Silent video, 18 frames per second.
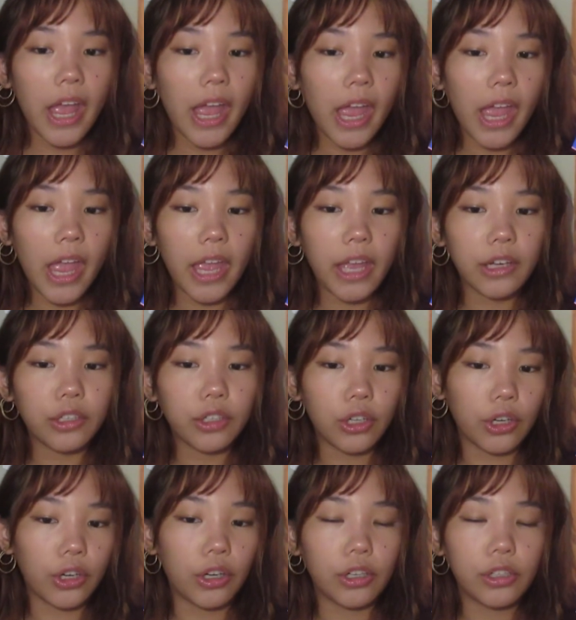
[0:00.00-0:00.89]
and
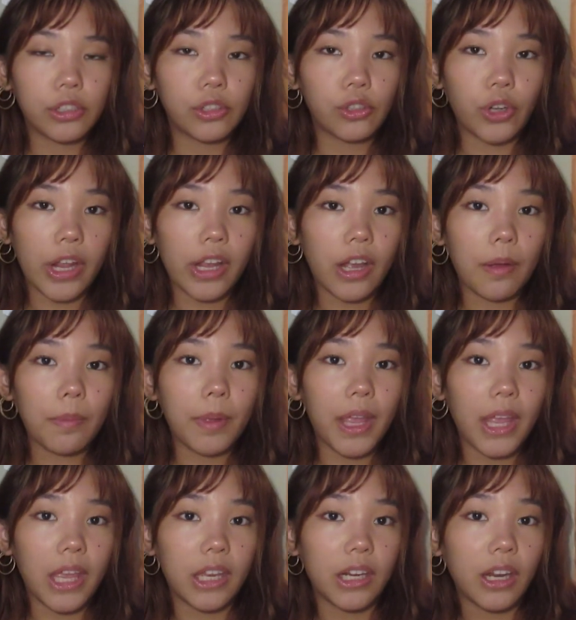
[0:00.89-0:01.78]
her strike up
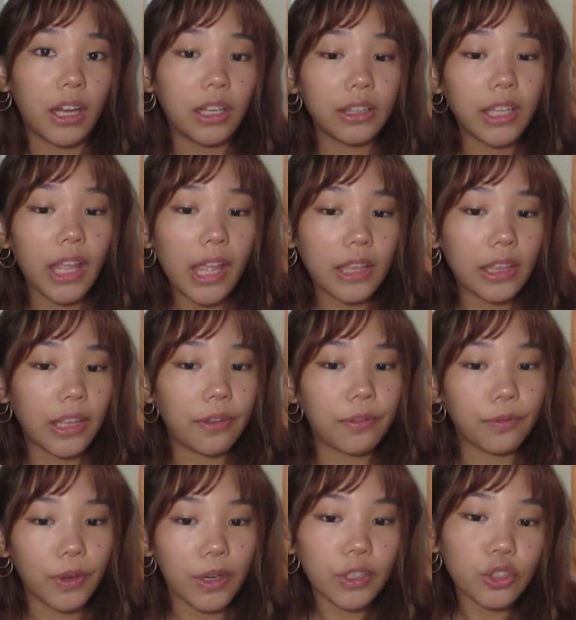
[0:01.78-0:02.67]
an unlikely
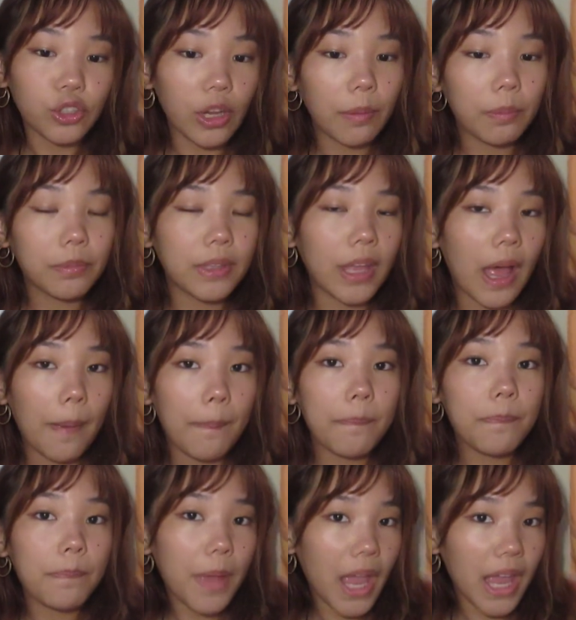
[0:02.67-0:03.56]
friendship that
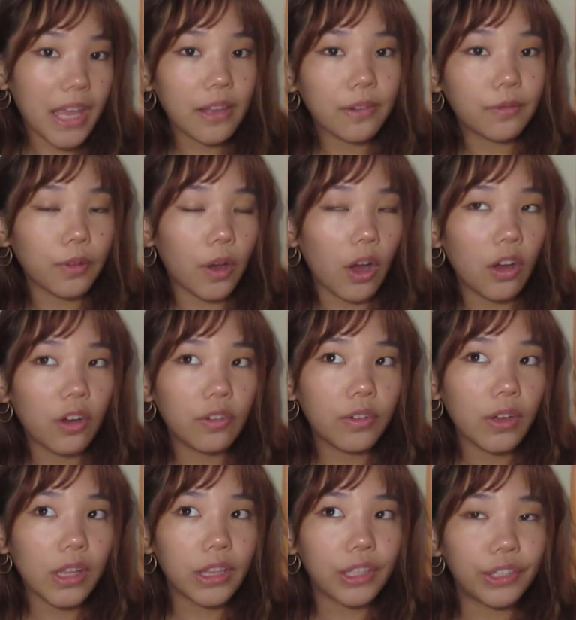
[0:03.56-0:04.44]
may
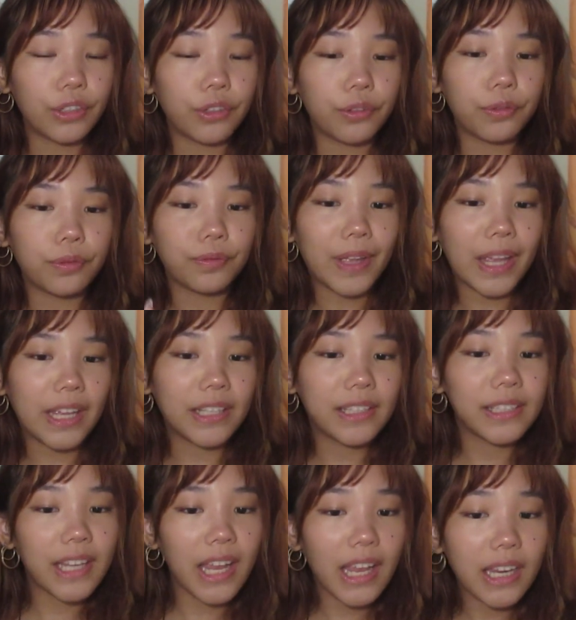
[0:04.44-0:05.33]
involve a little fake
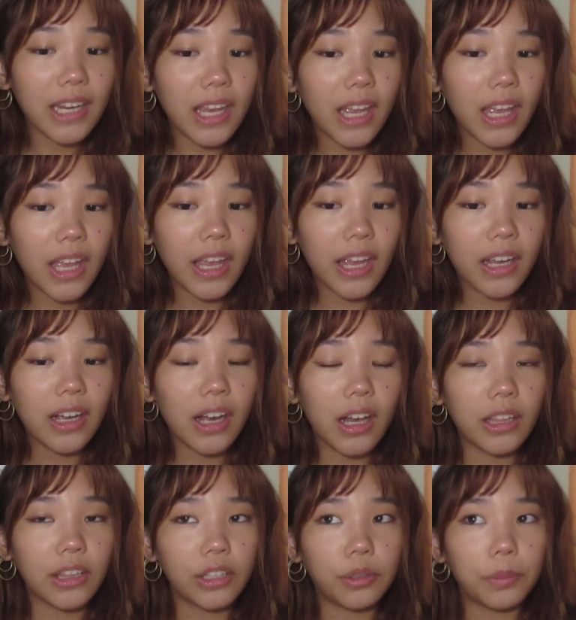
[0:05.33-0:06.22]
dating,
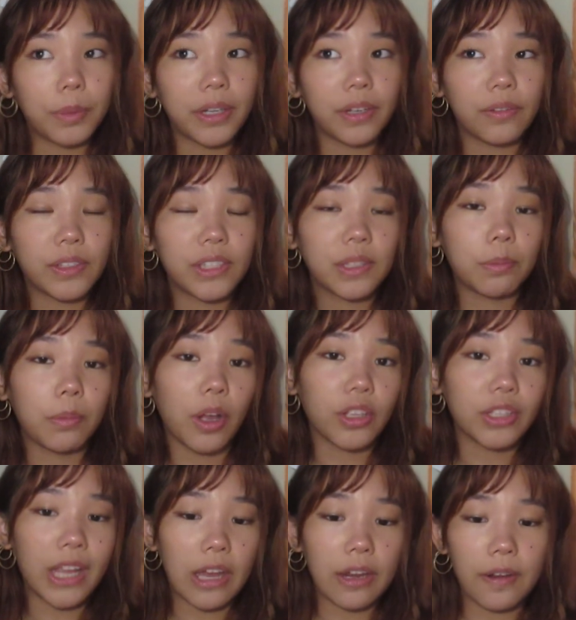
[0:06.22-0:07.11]
a little bit of
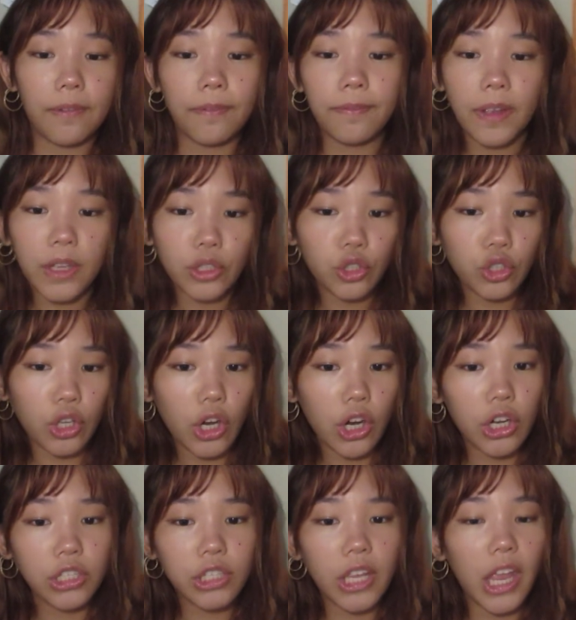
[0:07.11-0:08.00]
small town
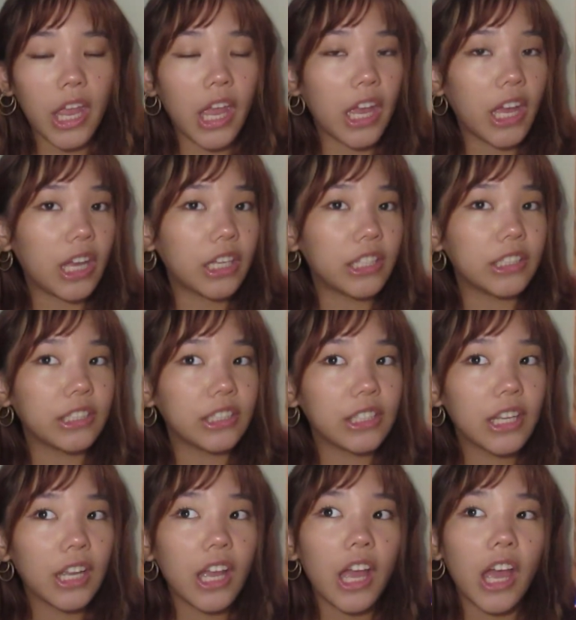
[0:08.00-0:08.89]
adventures,
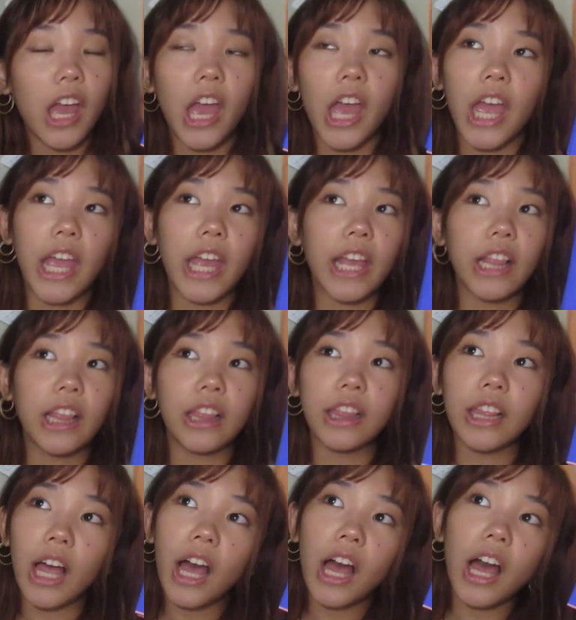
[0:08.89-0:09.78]
and a
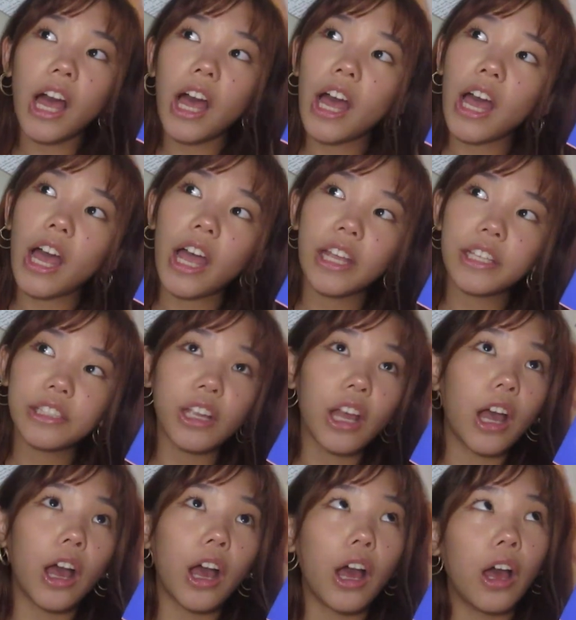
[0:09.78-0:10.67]
lot
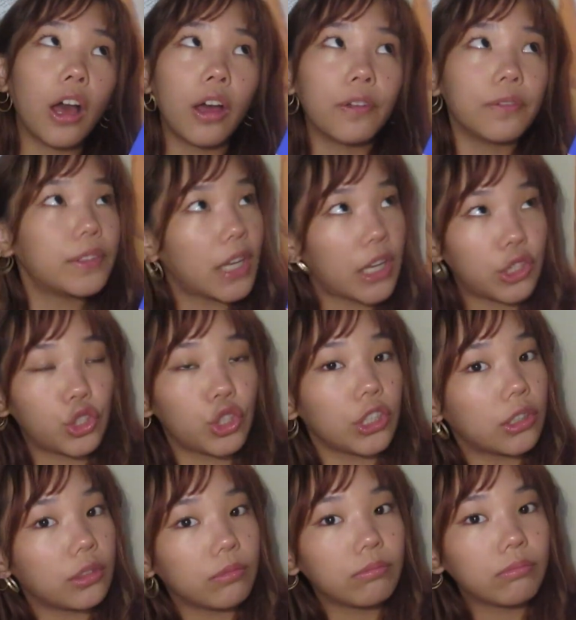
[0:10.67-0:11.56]
of
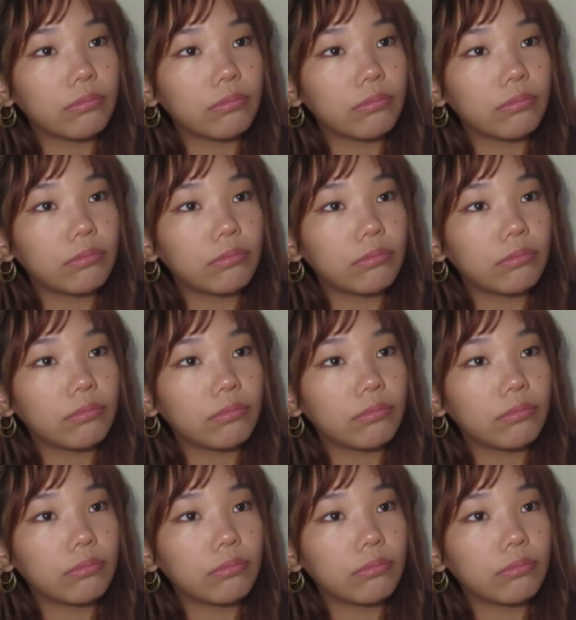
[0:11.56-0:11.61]
tension.